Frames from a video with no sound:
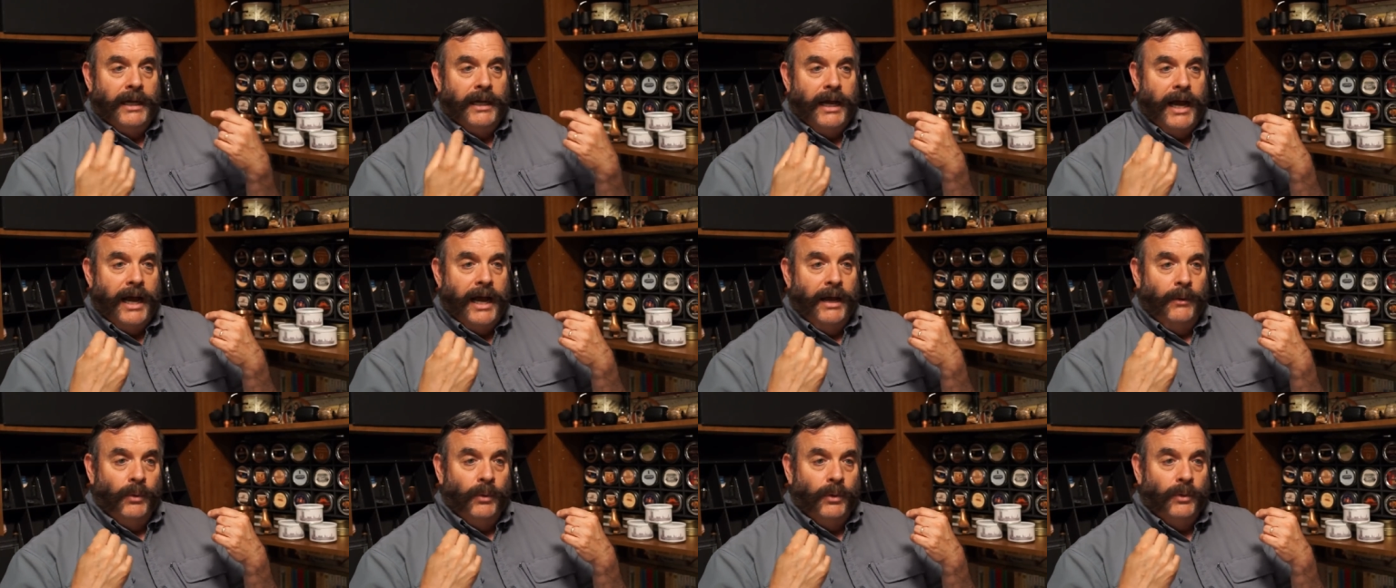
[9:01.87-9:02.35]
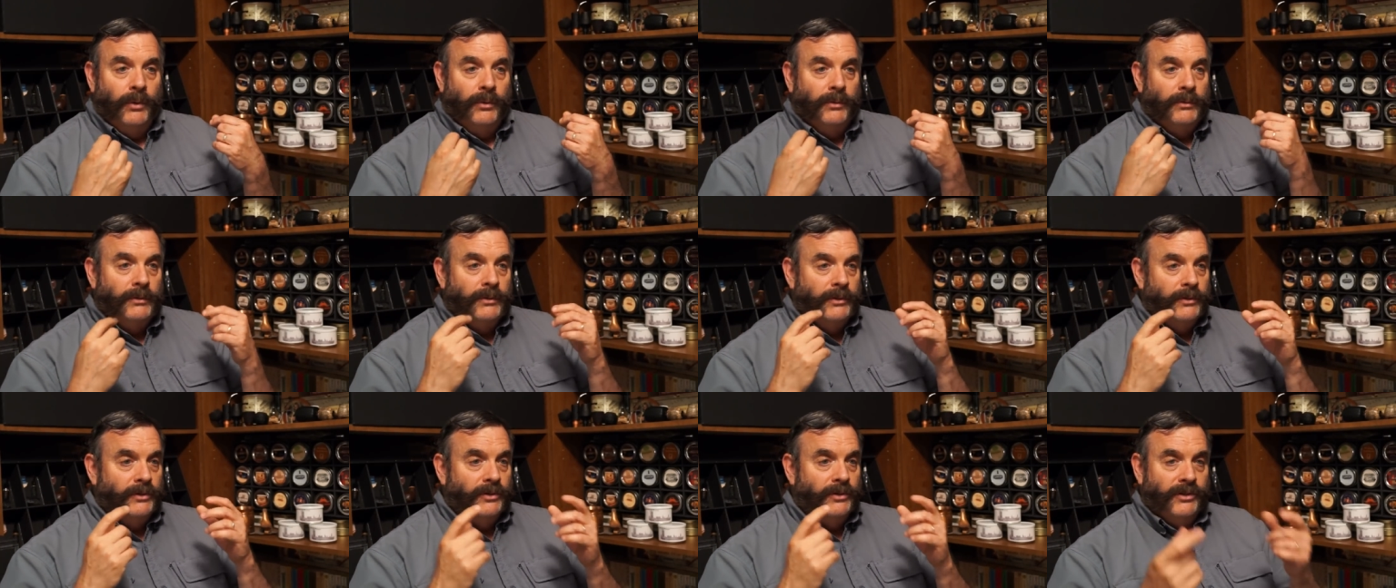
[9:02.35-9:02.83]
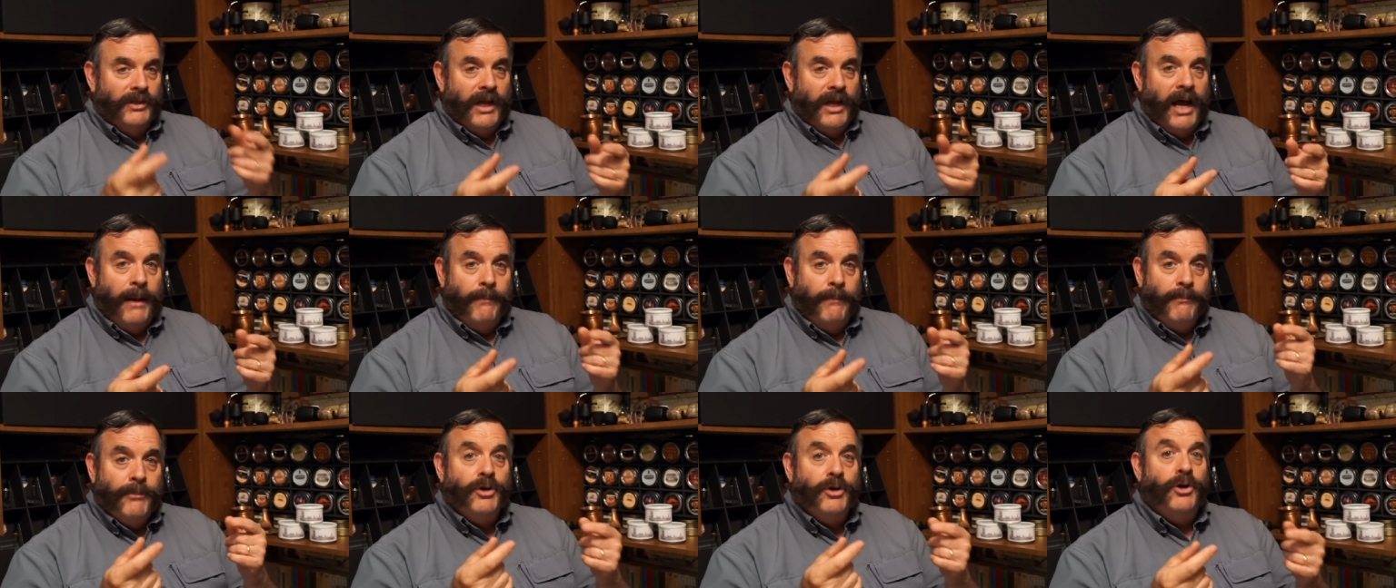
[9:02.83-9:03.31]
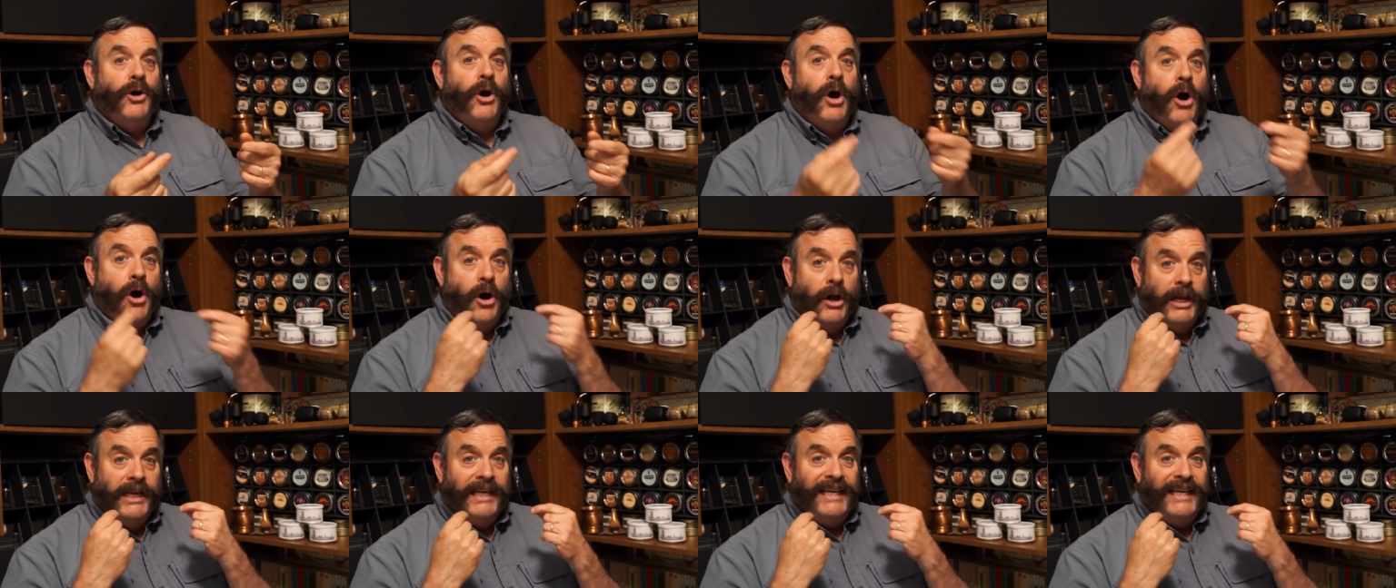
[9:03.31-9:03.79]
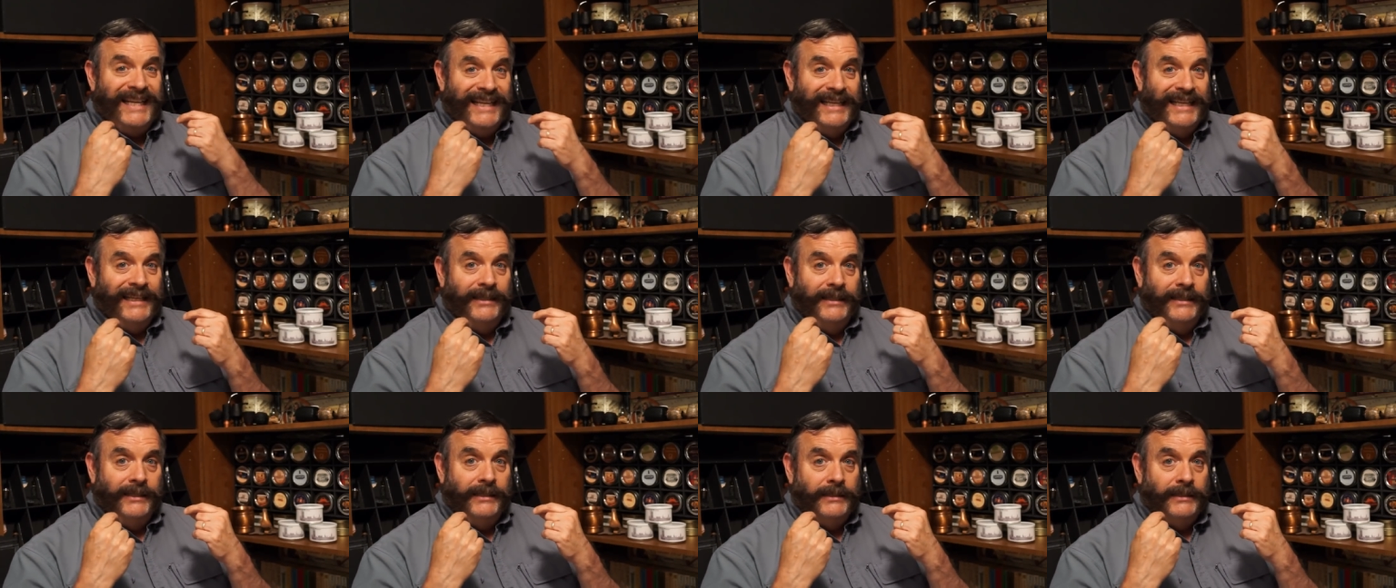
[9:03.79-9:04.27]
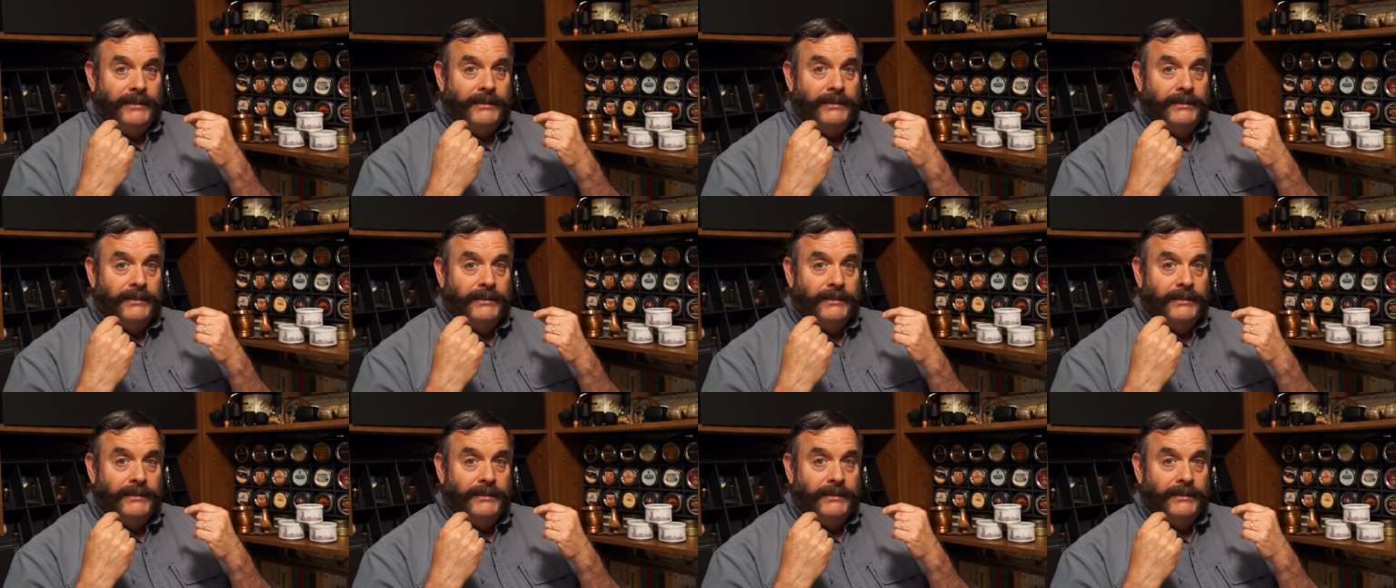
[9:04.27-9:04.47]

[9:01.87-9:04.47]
I will stop drawing in